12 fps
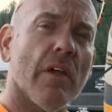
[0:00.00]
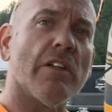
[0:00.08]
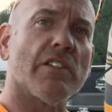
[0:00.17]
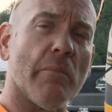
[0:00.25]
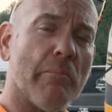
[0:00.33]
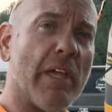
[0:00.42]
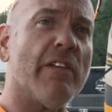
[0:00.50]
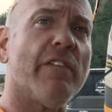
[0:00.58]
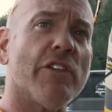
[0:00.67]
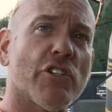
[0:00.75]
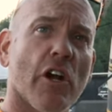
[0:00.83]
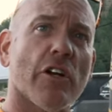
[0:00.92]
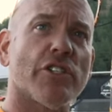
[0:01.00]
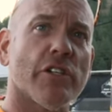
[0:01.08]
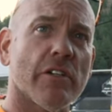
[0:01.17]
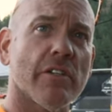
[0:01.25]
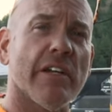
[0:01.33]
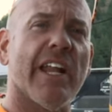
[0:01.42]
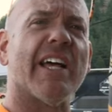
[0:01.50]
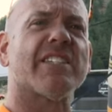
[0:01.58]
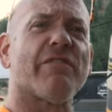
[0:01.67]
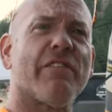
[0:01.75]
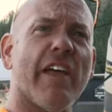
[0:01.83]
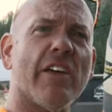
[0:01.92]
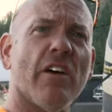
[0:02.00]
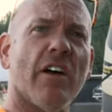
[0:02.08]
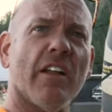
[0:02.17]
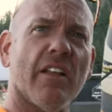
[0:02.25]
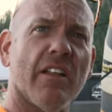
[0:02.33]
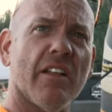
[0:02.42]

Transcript: charger then. It's a beefy charger. It has a fan on